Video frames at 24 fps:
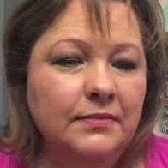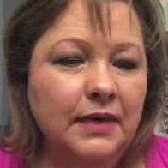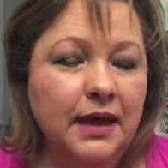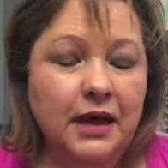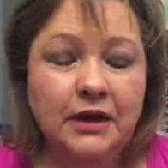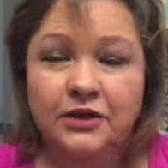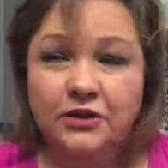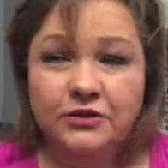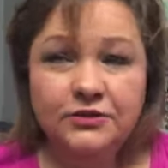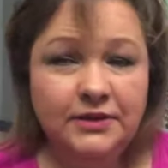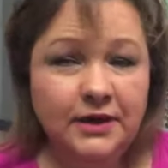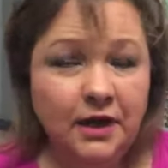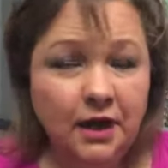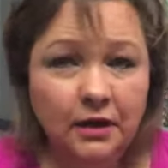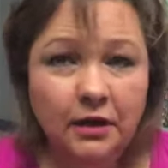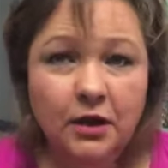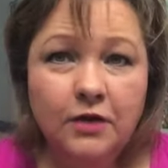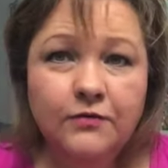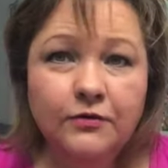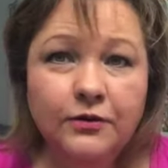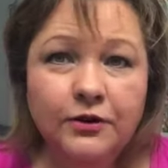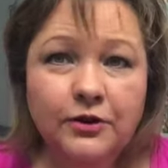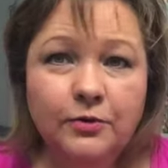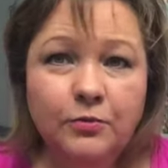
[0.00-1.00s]
I'll use it all
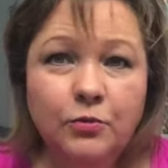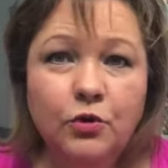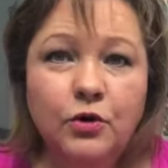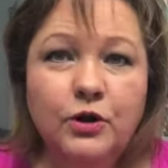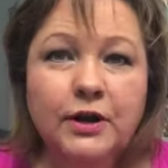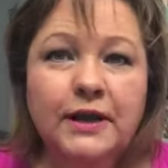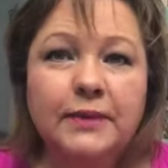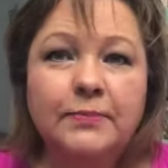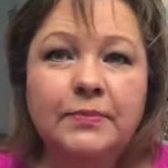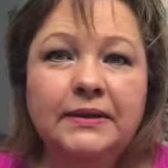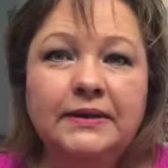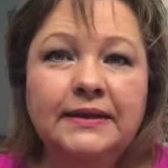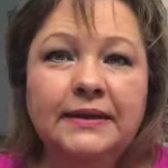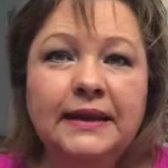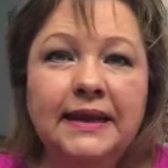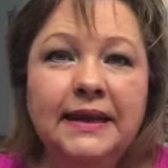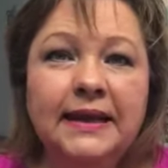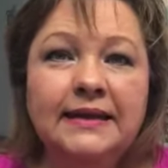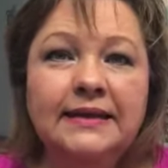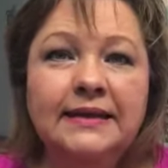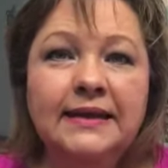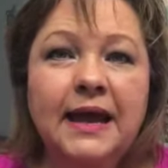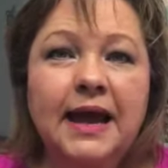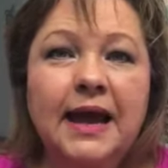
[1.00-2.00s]
over in the morning, but the,
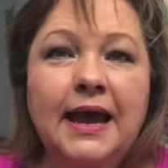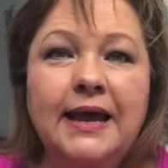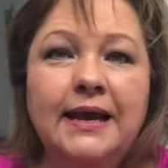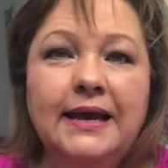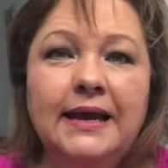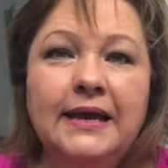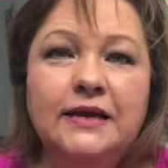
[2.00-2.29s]
at night